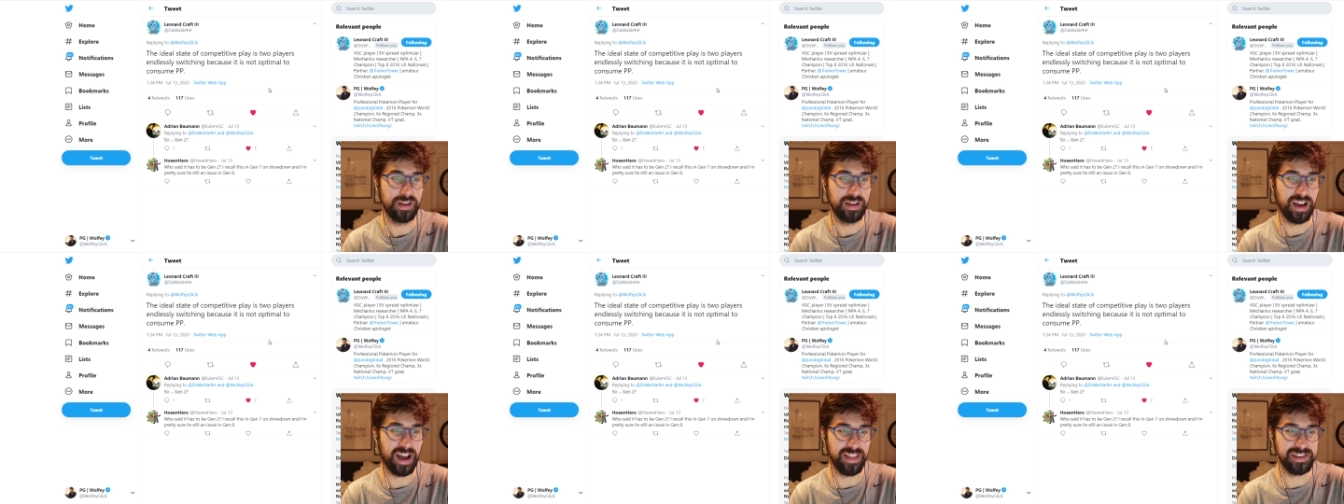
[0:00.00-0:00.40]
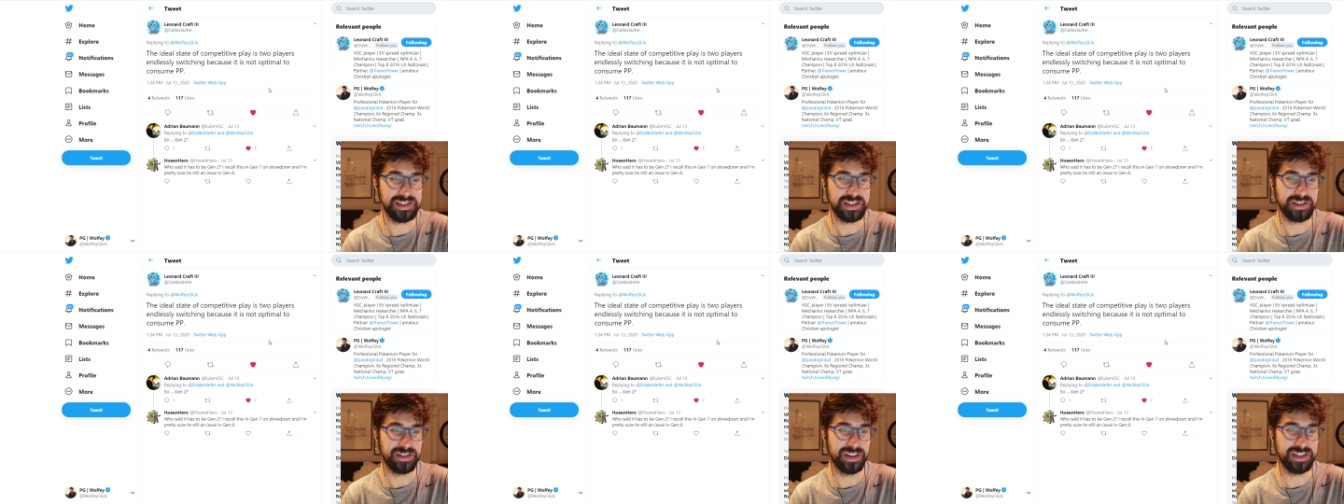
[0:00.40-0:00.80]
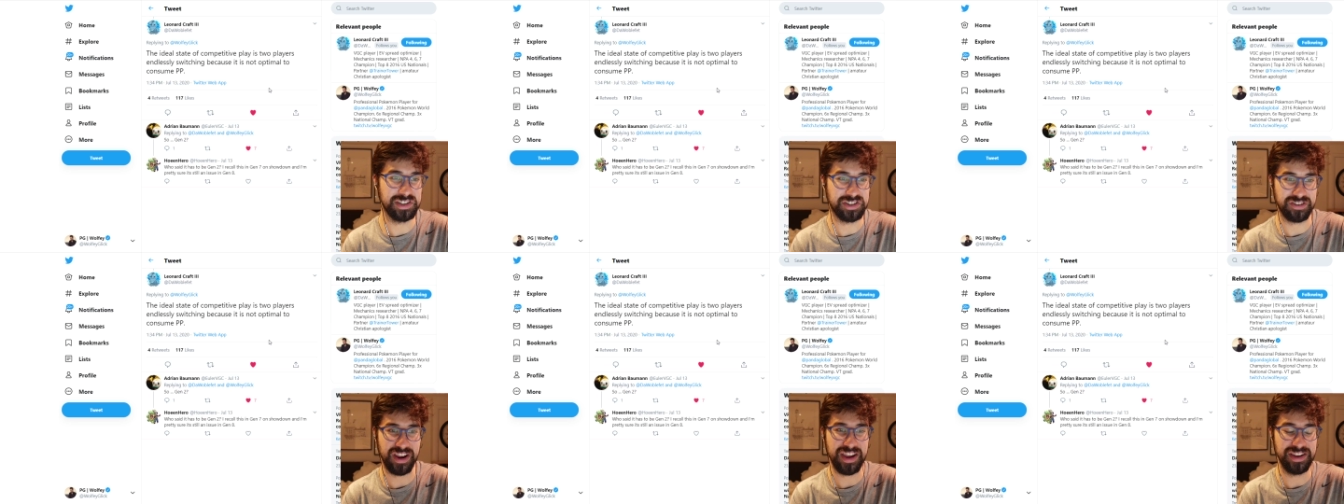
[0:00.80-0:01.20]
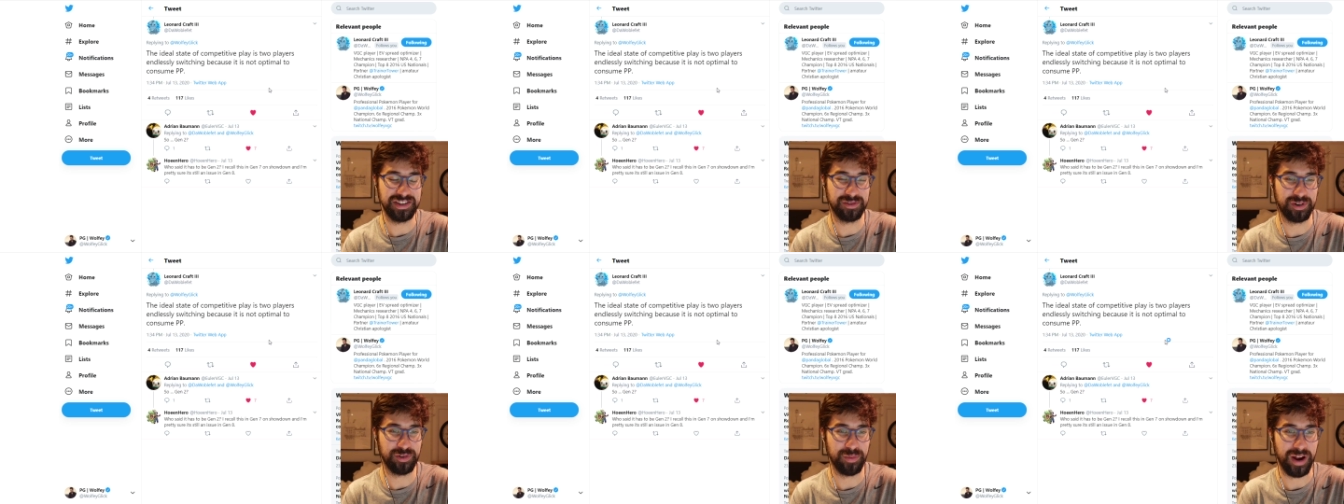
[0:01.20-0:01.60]
Uh, this is this is Trey. He's the
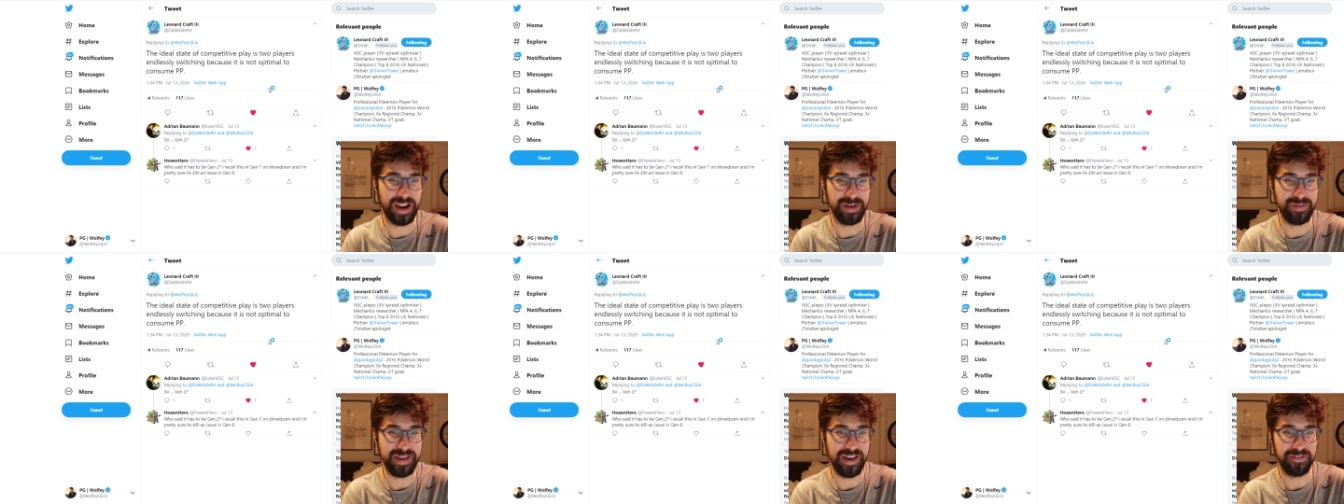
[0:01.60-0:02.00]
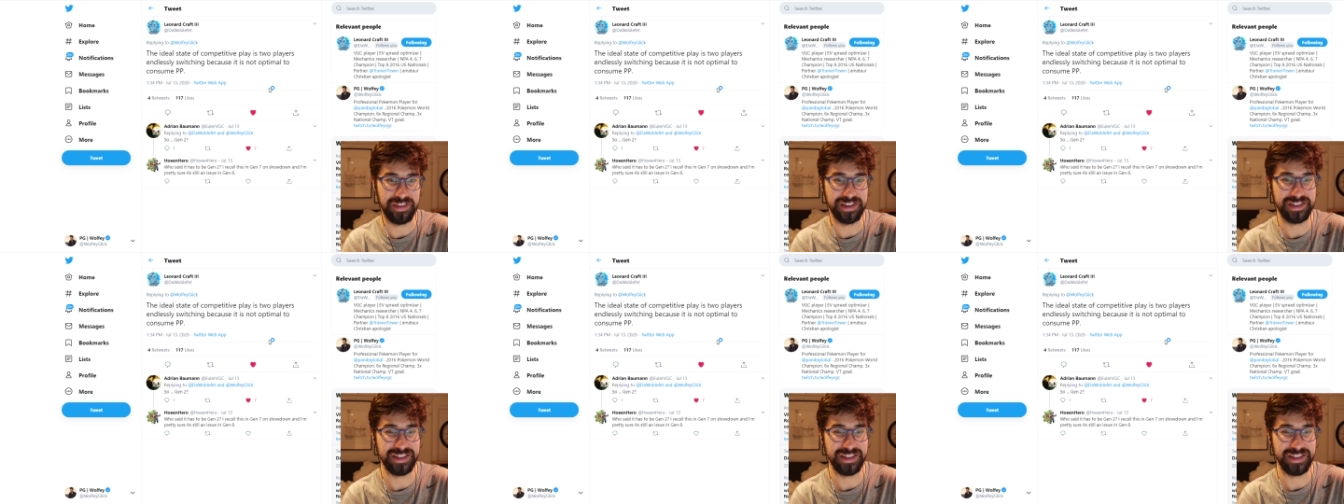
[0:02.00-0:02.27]
one who reminded me of this